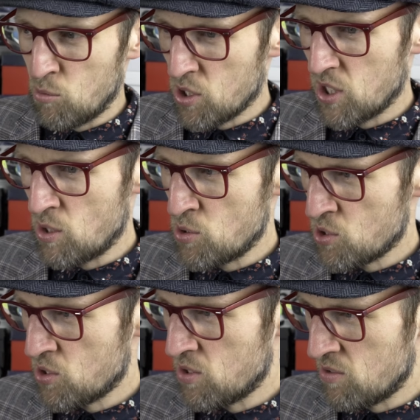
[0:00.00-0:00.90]
One of
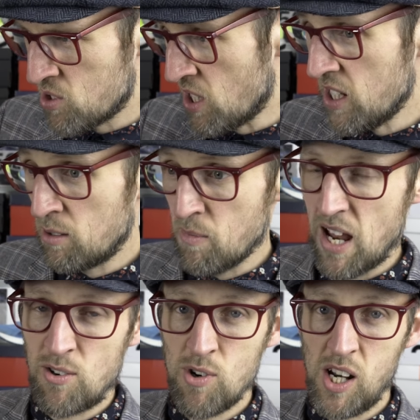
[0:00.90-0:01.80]
those
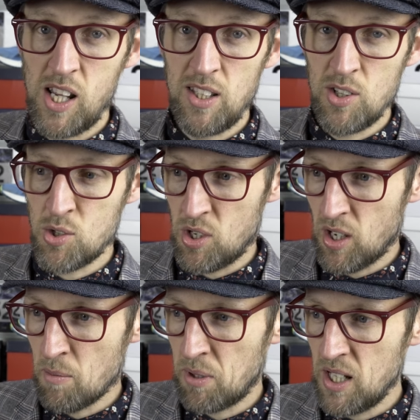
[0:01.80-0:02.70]
sidemen really that's
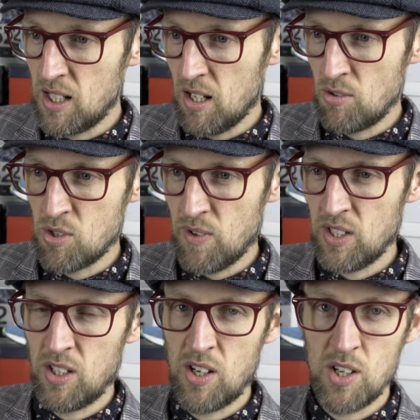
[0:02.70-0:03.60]
accompanied loads of
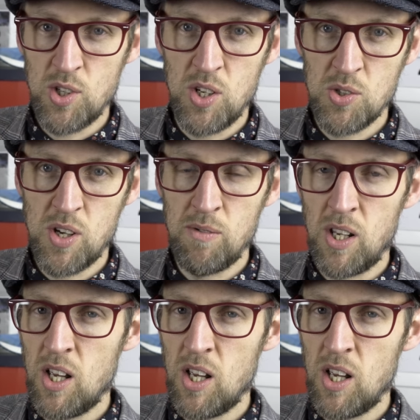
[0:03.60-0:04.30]
other artists over